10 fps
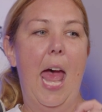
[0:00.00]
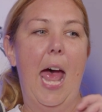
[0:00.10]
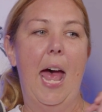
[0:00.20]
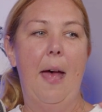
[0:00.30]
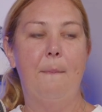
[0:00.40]

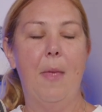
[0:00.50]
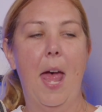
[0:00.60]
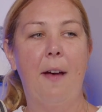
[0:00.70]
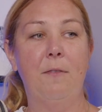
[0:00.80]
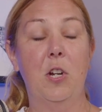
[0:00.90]
um,
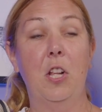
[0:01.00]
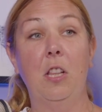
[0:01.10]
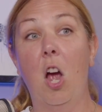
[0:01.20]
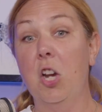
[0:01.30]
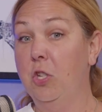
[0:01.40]
after a
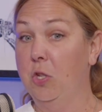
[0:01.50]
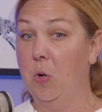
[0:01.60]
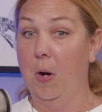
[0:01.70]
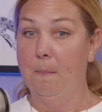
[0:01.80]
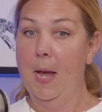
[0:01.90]
large
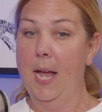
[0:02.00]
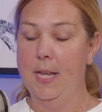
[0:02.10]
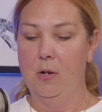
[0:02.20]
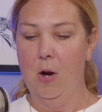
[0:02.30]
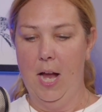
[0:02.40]
storm
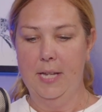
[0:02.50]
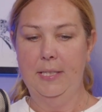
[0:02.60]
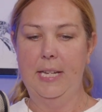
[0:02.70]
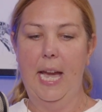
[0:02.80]
had crossed,